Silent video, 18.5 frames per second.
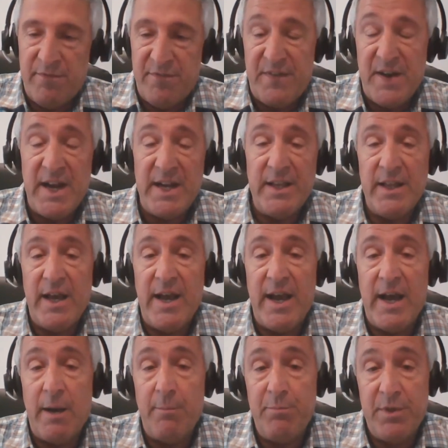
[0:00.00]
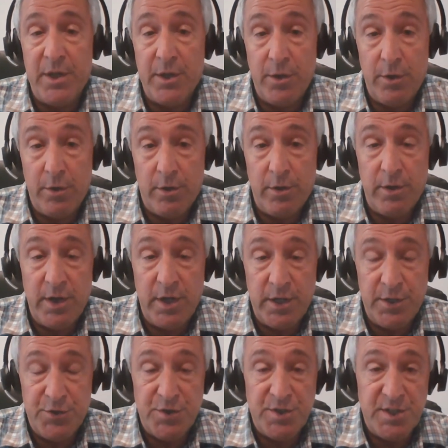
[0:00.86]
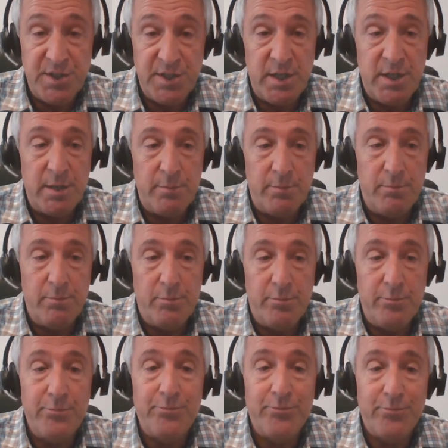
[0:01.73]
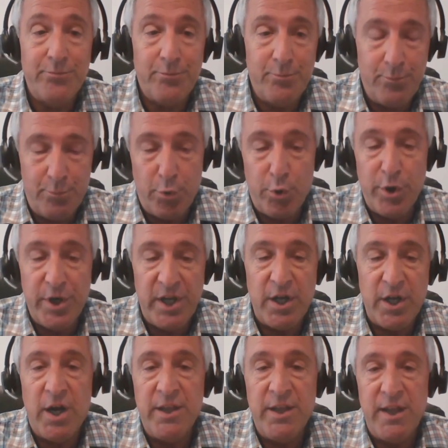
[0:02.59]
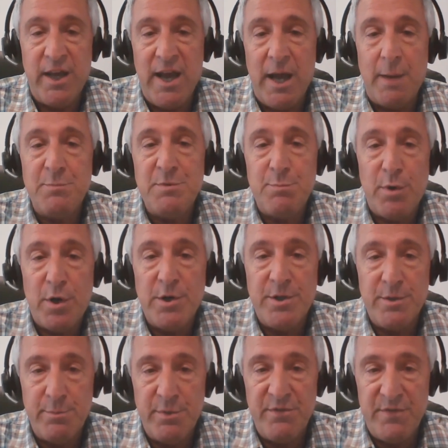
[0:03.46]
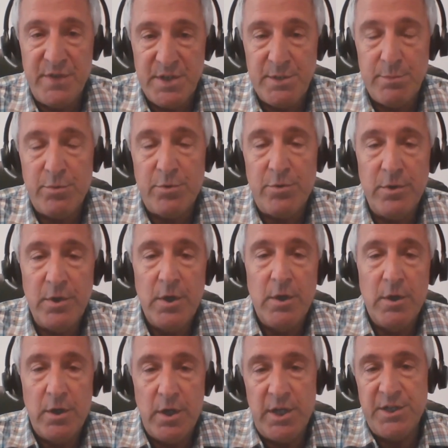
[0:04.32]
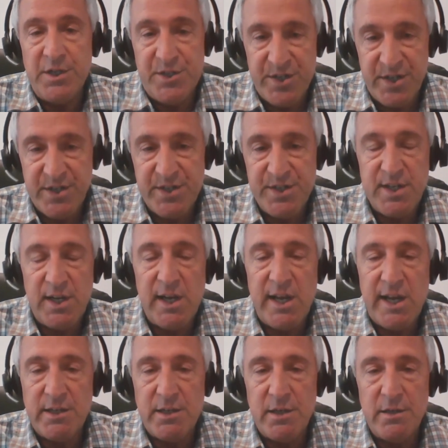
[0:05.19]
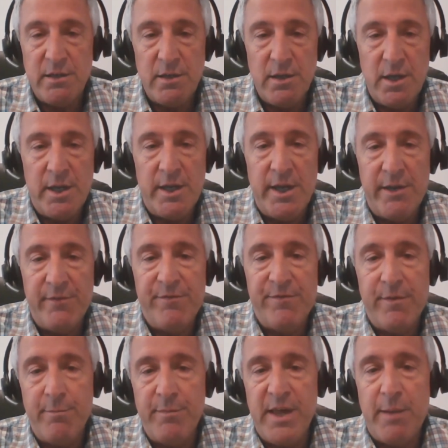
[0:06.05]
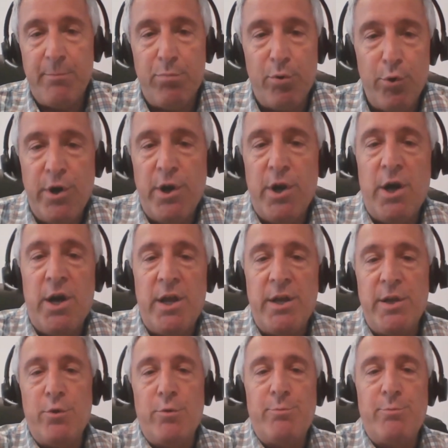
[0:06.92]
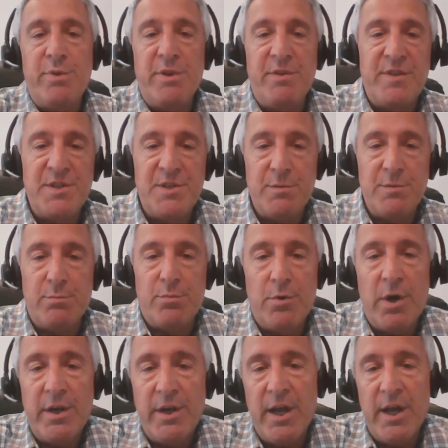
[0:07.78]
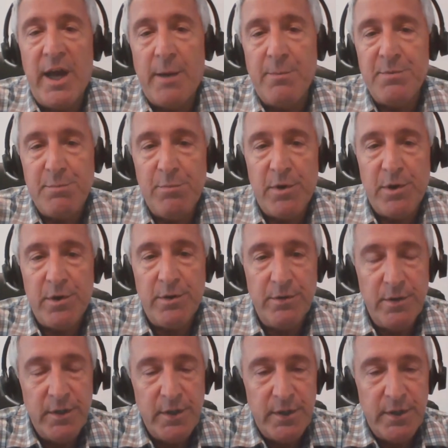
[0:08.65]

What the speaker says: find the app that you're interested in putting on the apps bar to be visible, and just select it. And then from that point on, it'll be visible on the apps bar.